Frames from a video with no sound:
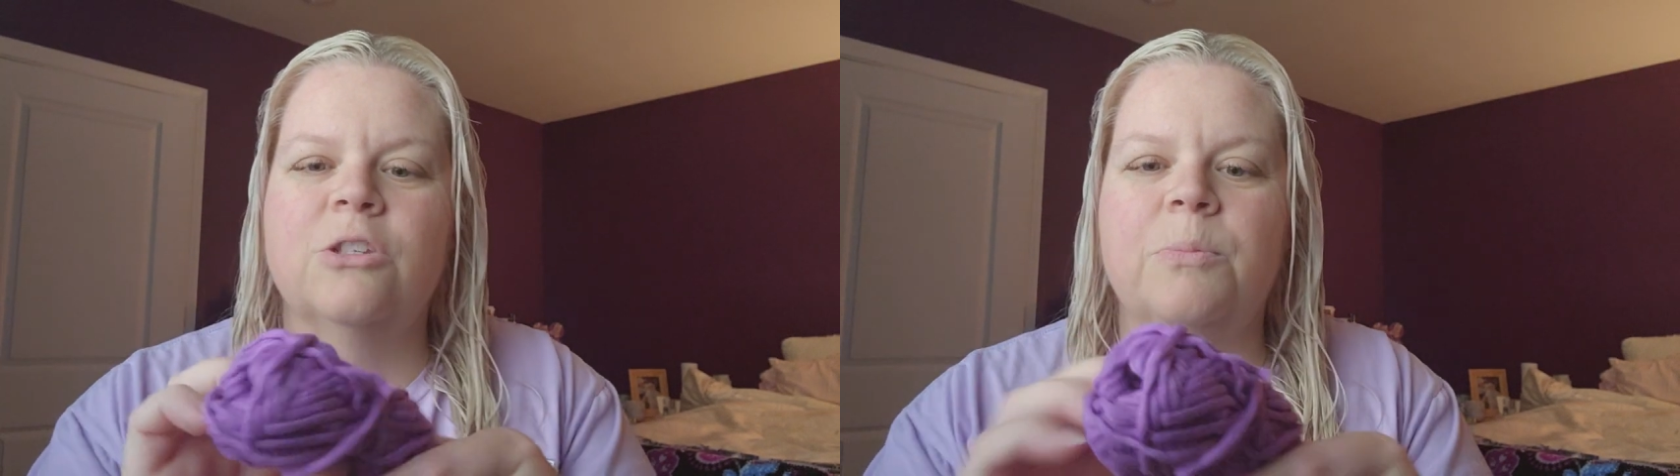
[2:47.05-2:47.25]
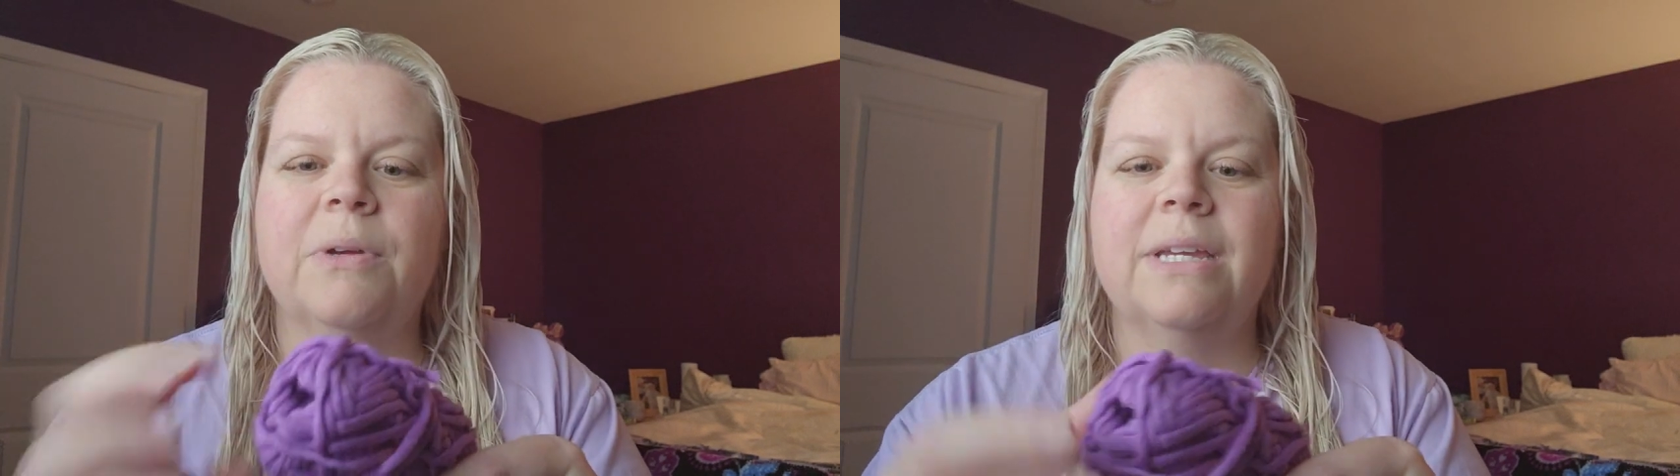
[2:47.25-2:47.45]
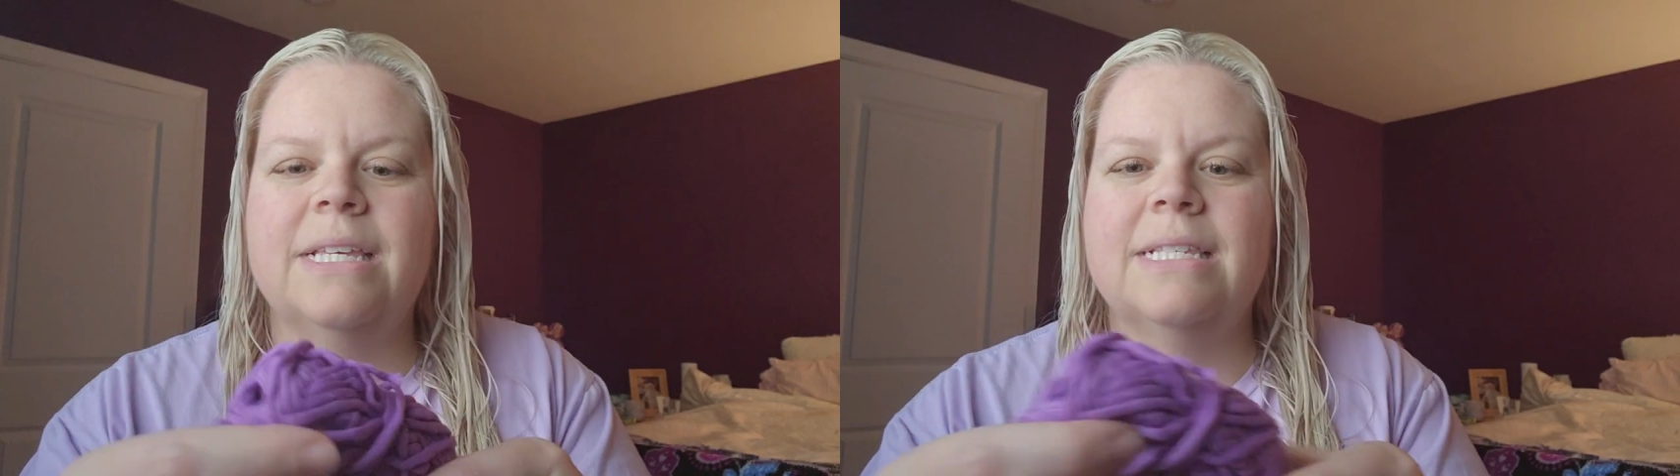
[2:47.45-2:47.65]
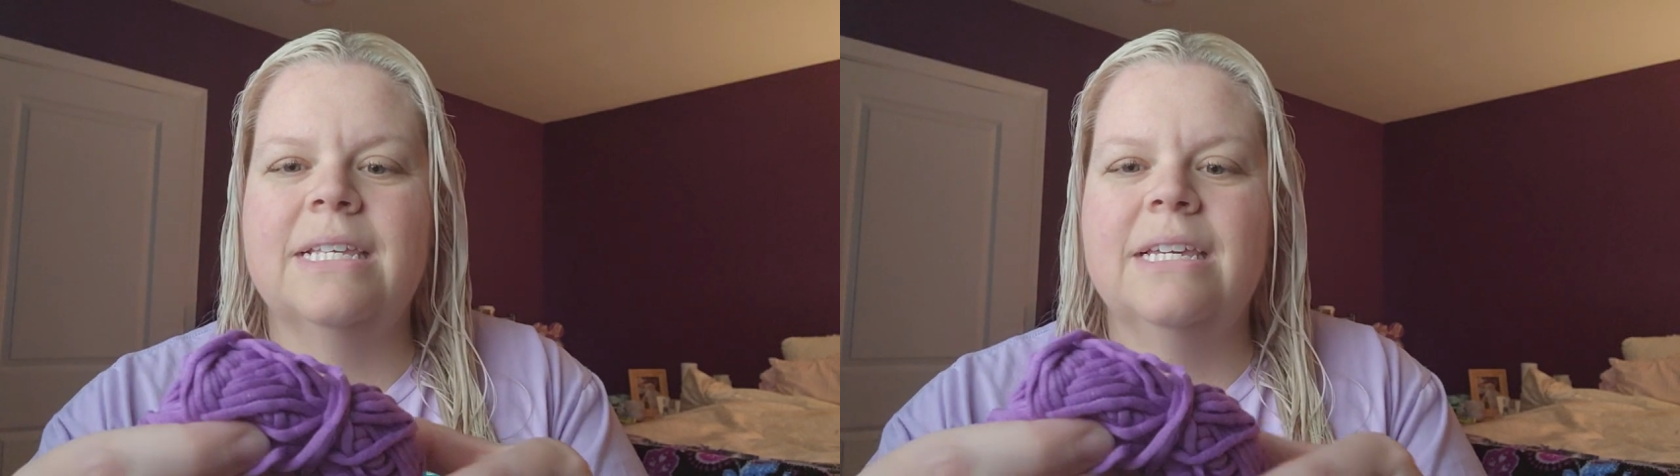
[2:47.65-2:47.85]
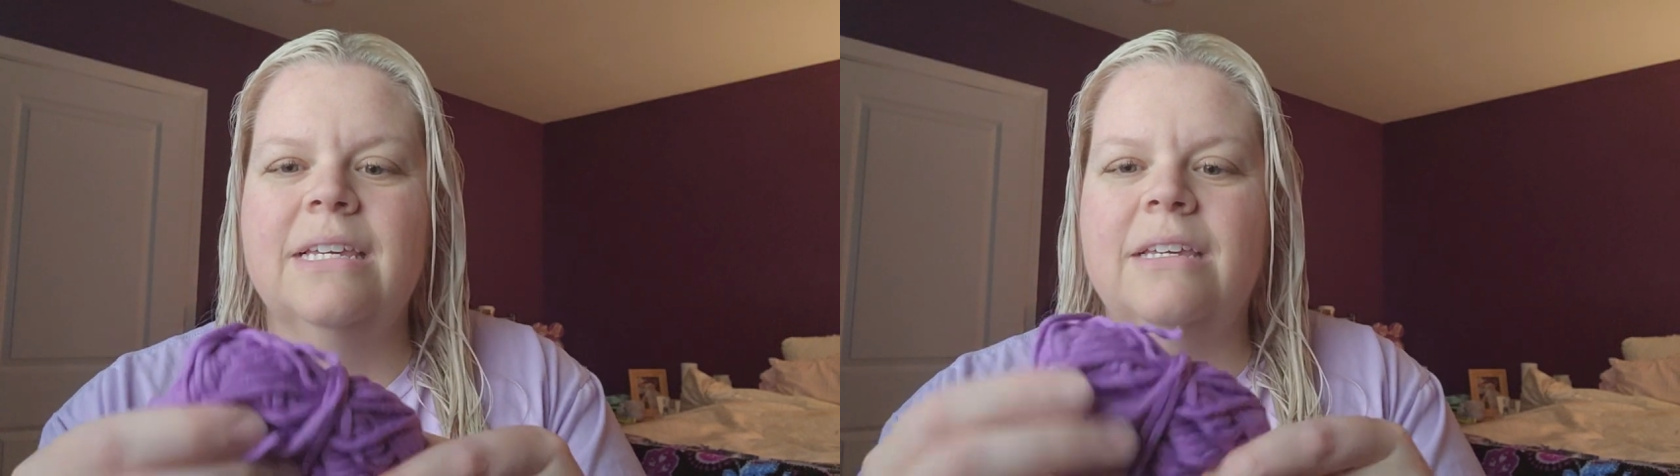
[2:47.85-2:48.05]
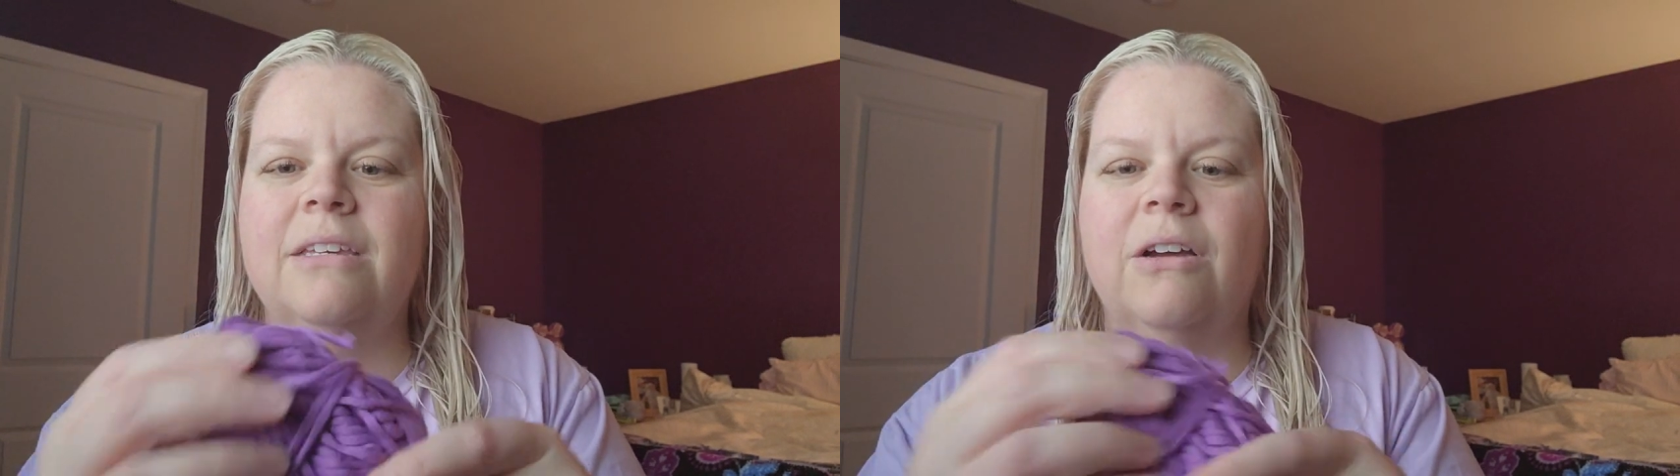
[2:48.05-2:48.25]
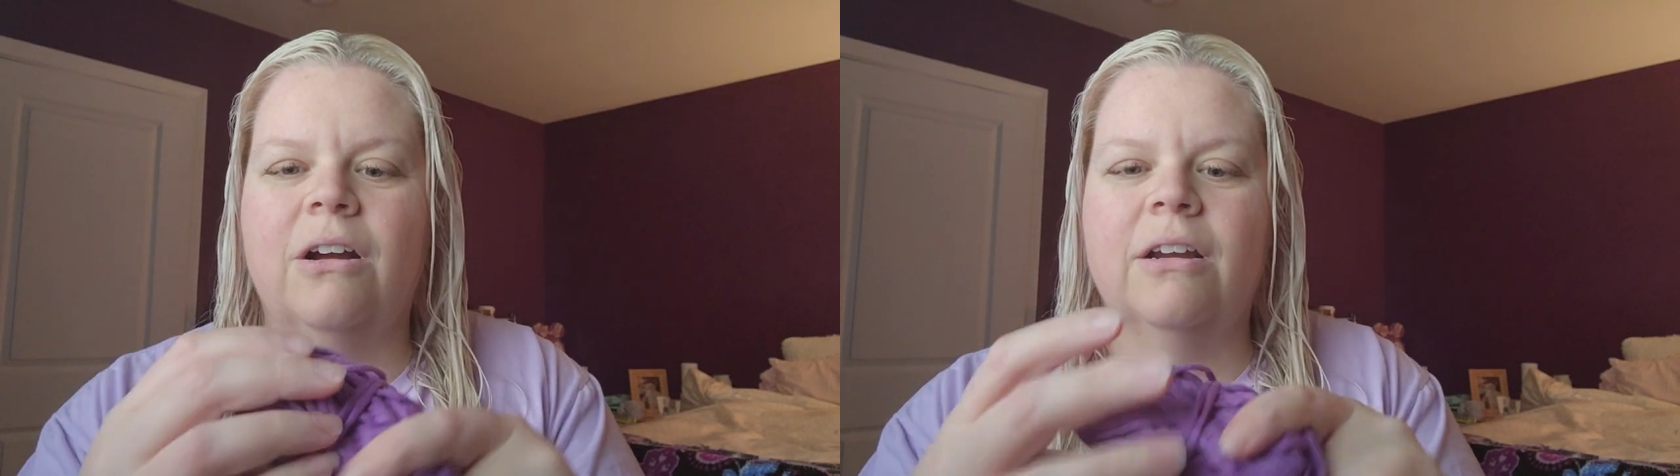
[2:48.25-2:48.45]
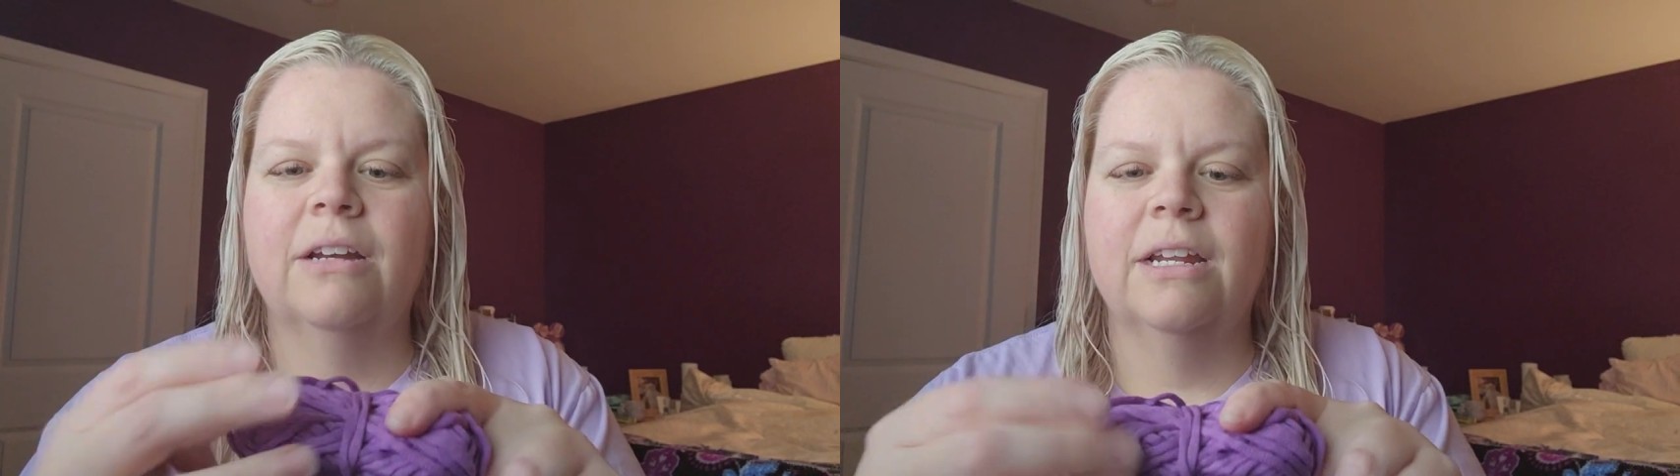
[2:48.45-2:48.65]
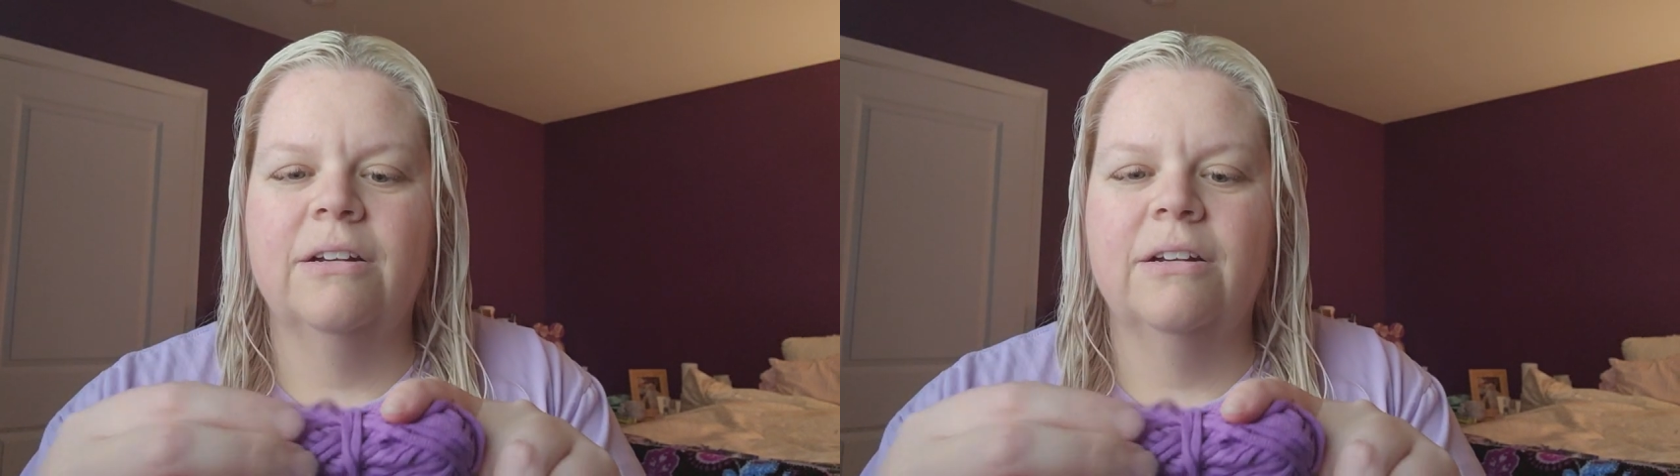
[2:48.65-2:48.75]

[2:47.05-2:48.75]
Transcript: super easy yarn.